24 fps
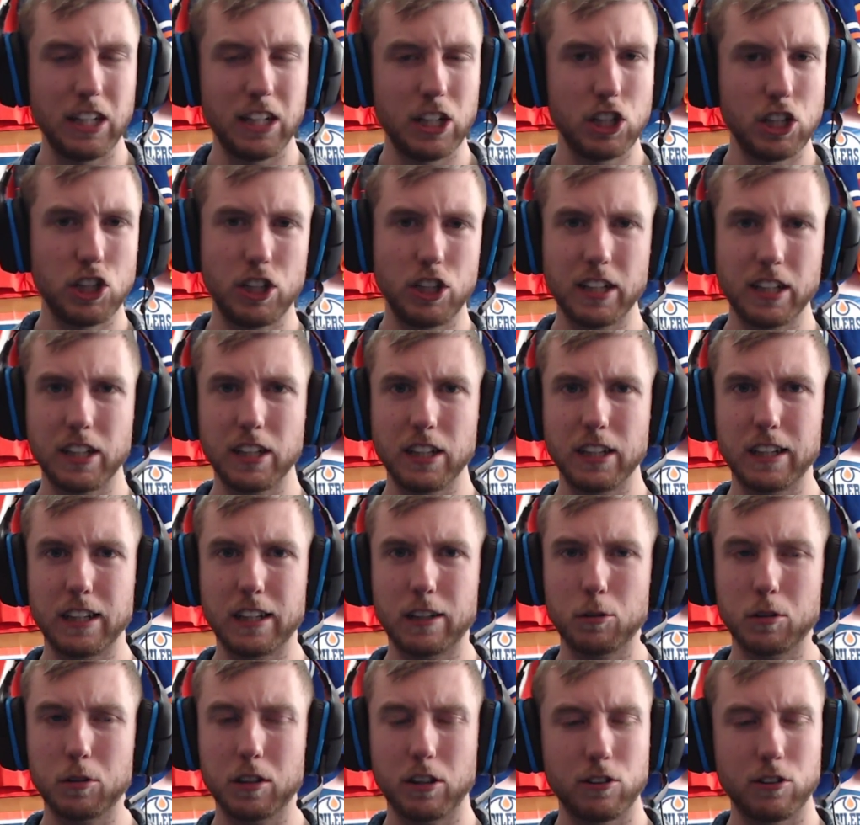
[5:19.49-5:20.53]
She can get
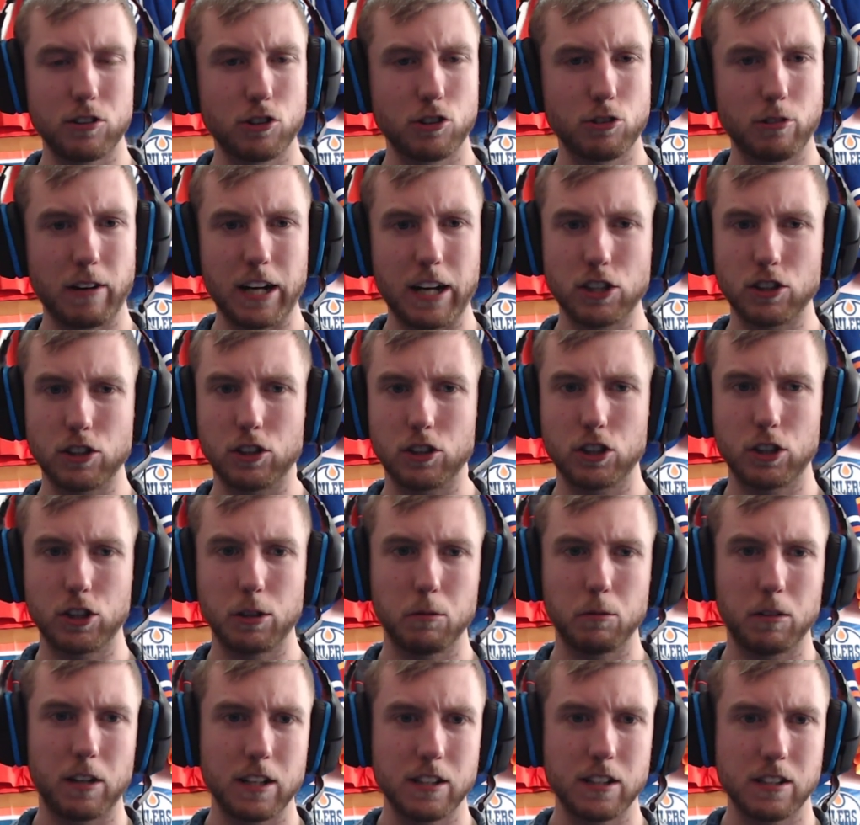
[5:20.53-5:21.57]
out there and scratch all she
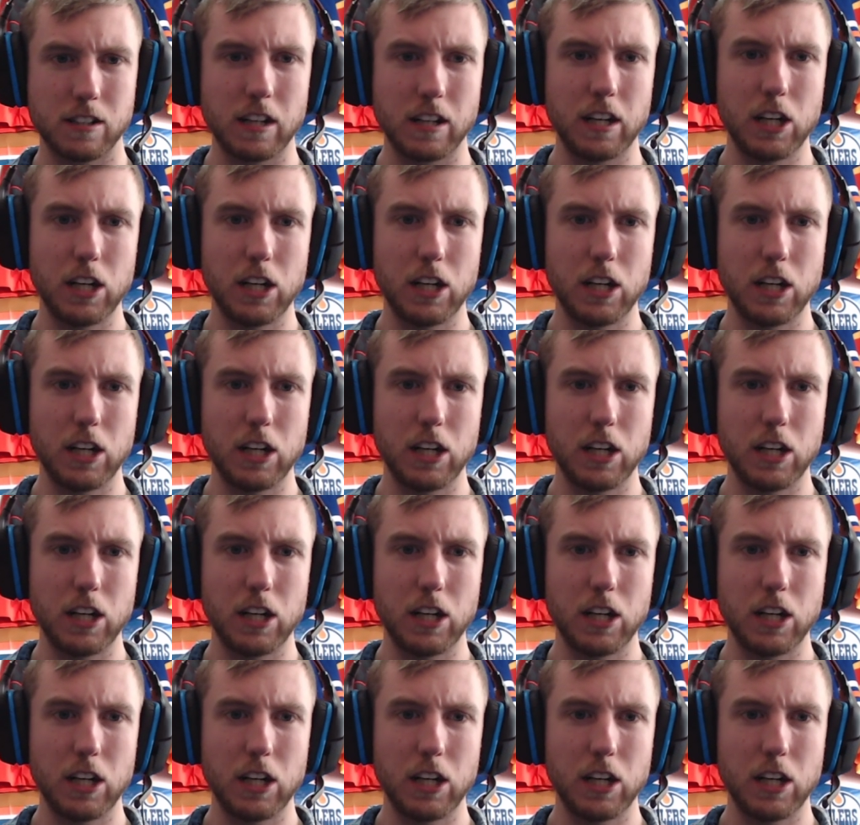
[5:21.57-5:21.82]
wants.